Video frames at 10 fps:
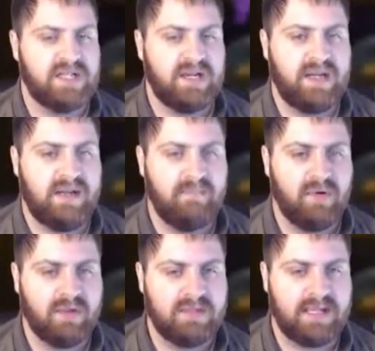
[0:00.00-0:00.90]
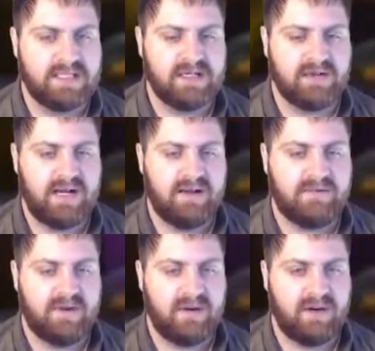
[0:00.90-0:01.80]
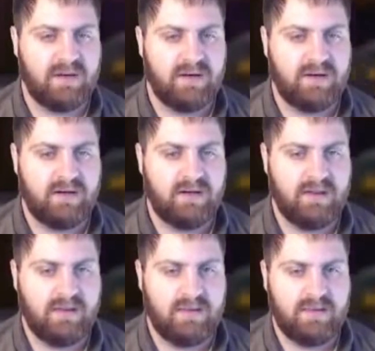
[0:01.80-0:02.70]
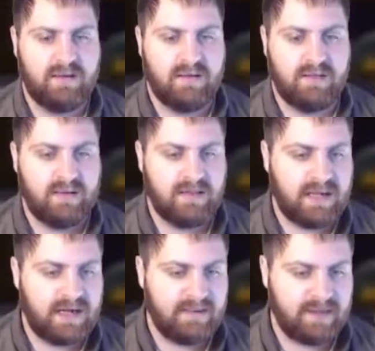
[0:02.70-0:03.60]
and have more dust to craft our... Got an epic.